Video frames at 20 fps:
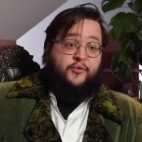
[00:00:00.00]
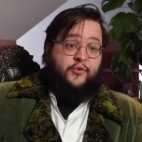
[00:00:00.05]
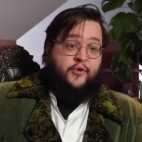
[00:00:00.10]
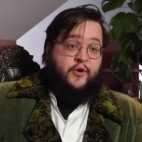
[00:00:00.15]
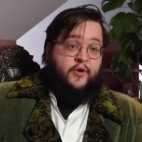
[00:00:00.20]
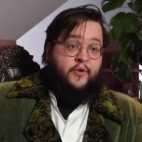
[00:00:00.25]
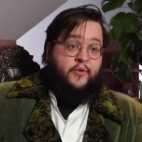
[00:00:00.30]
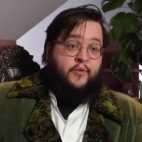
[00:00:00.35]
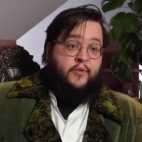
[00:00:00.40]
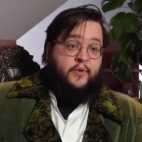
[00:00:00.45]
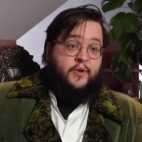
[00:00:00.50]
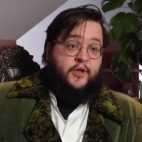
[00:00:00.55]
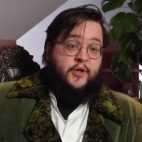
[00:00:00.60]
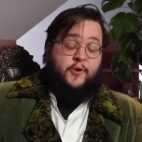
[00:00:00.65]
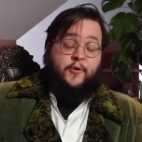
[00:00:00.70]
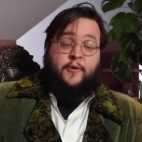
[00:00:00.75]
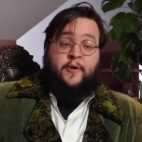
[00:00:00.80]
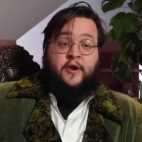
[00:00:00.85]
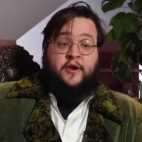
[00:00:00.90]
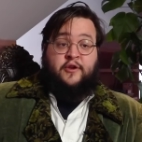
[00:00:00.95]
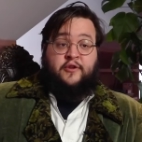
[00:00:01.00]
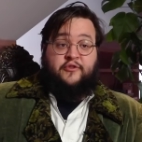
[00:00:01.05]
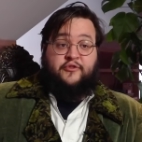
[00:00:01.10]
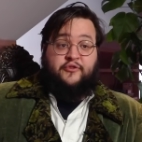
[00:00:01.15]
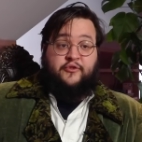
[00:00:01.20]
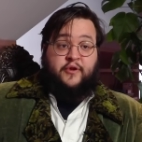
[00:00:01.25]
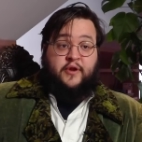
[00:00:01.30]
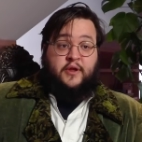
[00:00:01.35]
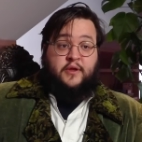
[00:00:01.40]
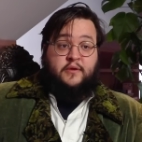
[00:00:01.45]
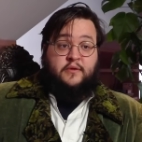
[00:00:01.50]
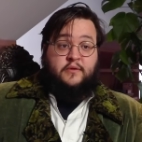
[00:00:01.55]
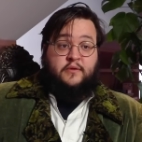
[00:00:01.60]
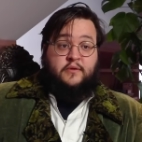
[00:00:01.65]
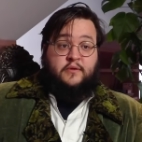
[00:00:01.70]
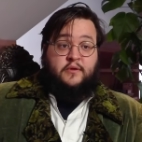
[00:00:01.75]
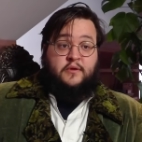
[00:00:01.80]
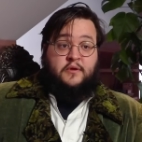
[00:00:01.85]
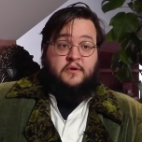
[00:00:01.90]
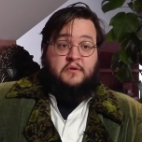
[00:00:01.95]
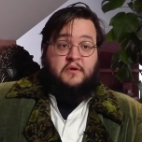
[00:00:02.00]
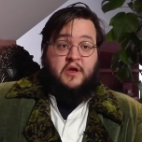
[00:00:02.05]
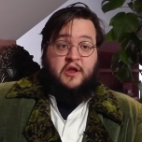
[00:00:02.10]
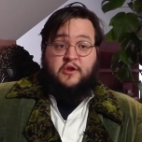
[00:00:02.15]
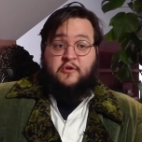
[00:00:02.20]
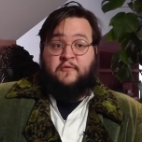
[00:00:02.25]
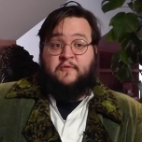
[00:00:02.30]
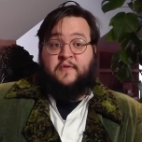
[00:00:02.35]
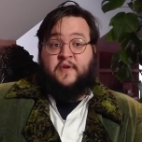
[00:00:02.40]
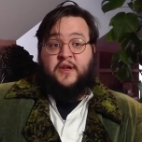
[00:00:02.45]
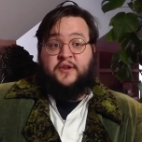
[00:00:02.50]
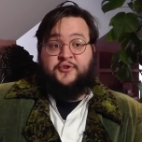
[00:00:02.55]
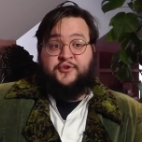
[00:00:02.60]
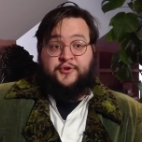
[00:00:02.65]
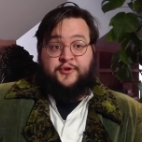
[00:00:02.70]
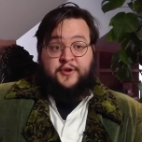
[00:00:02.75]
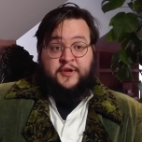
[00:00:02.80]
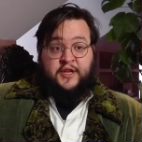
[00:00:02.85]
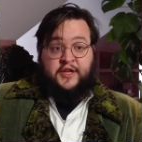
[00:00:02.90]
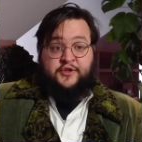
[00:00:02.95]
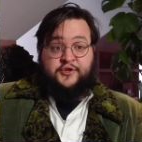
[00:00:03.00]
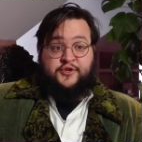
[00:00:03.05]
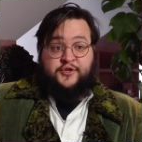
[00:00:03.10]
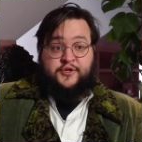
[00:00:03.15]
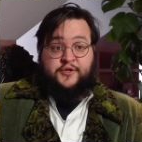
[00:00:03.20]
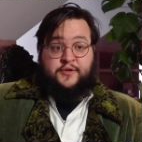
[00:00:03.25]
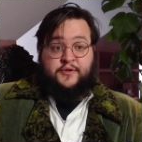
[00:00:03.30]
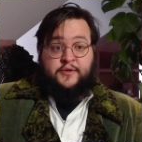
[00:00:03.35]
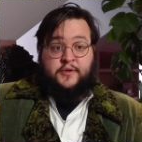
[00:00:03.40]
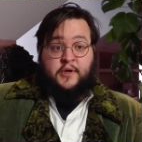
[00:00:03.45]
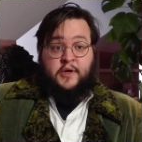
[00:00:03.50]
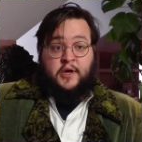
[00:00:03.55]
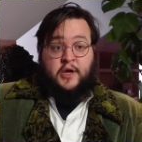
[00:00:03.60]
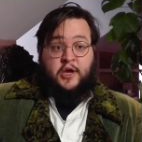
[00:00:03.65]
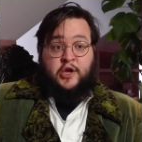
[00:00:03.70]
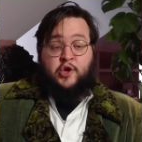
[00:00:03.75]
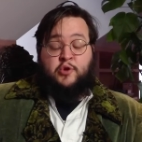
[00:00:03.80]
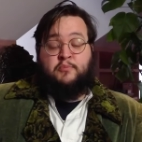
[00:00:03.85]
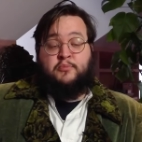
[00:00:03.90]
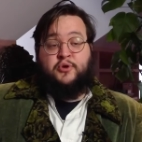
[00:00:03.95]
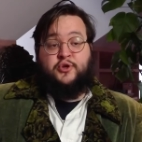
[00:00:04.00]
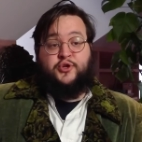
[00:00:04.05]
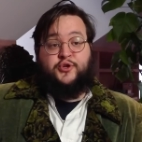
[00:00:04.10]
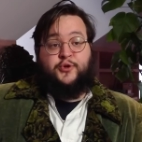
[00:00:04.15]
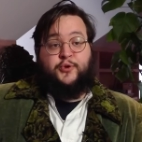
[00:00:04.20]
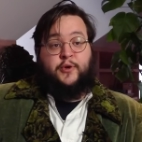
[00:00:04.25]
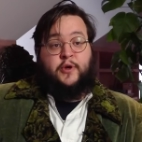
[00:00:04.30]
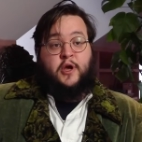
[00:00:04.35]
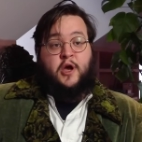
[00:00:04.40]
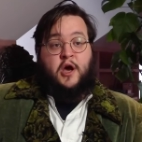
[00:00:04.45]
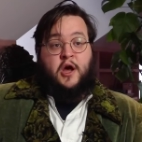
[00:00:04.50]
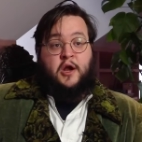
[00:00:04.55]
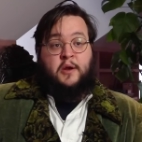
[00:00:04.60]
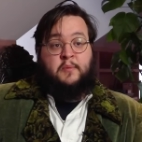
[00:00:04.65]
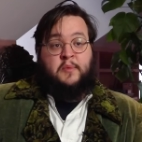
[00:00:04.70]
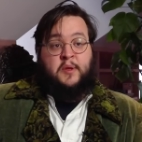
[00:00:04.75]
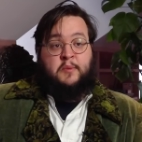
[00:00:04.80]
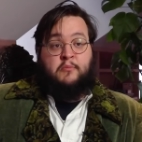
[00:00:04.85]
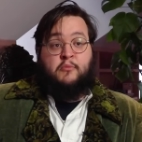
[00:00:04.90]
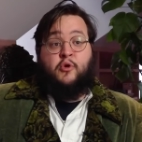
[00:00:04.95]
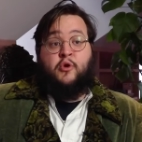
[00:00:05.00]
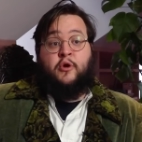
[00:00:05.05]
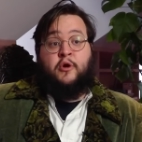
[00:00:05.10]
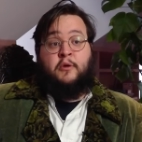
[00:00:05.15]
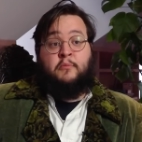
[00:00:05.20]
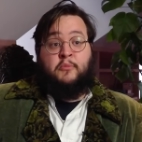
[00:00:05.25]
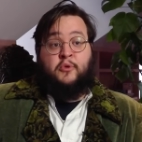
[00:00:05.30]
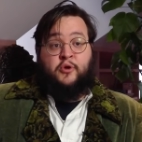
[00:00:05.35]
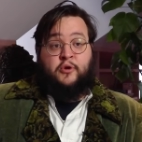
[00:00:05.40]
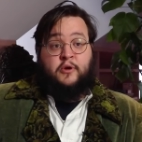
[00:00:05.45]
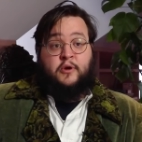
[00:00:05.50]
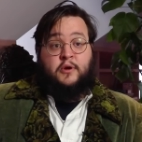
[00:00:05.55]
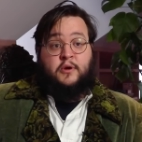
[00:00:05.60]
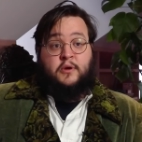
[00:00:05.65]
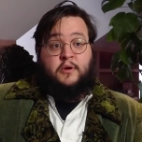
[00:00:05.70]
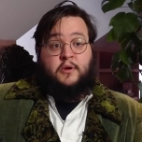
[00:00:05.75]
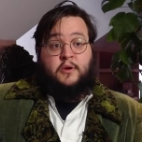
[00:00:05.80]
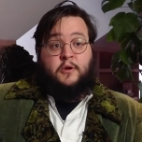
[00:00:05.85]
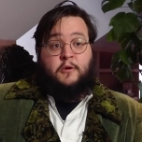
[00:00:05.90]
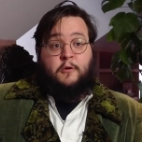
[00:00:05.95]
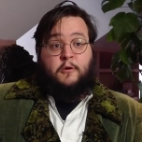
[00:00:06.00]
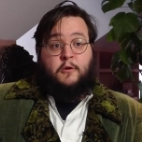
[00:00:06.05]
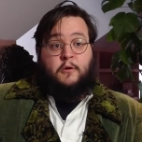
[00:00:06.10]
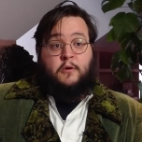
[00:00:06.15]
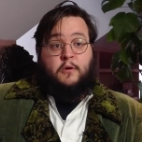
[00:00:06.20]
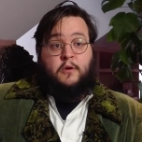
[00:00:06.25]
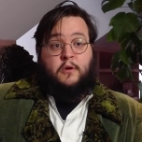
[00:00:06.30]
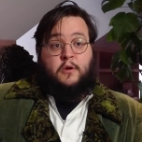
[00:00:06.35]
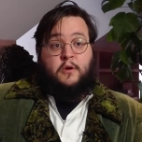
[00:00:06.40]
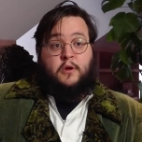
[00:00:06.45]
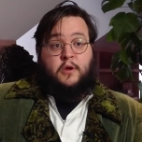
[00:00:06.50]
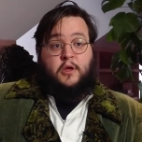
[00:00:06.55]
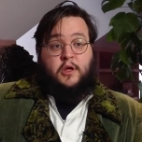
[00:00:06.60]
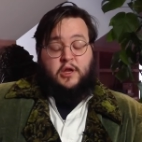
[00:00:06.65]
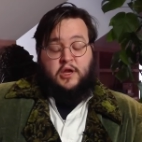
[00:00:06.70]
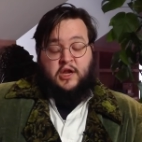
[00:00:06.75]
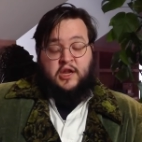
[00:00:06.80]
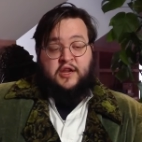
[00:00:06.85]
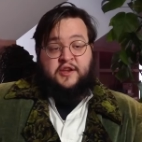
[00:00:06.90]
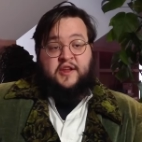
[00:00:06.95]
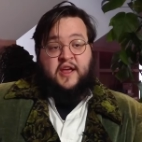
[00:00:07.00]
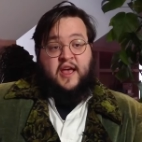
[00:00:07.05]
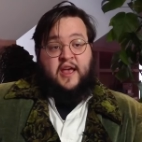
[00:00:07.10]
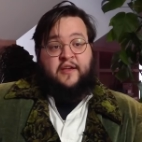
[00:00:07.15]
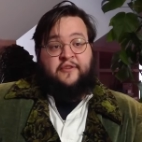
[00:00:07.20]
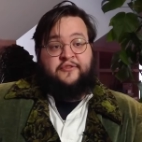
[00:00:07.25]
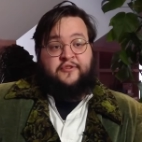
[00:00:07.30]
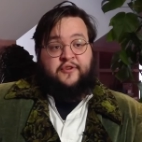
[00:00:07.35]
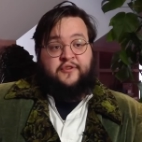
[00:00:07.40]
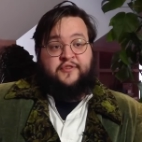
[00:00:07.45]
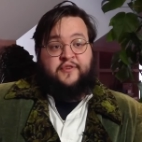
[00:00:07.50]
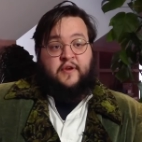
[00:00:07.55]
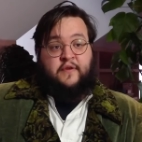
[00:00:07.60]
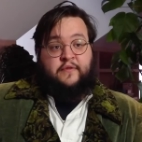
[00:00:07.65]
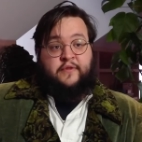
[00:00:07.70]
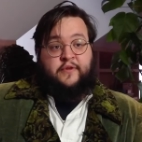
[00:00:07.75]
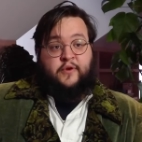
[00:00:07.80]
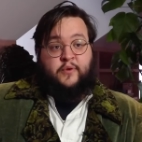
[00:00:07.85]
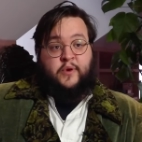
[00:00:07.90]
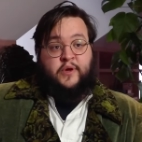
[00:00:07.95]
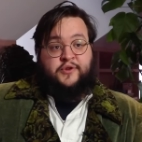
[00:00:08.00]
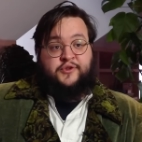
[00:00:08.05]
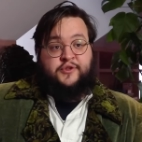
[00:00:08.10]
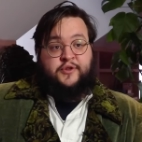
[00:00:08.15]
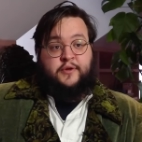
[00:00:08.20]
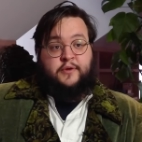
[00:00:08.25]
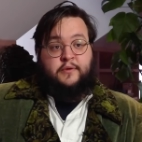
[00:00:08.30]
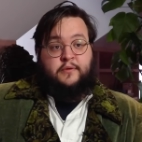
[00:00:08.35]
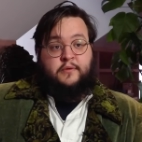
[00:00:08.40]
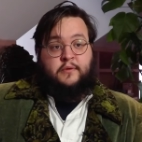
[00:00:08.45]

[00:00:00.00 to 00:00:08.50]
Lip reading: grow your industry, and you found your niche, and you push your economy more and more, you need to ask yourself the question,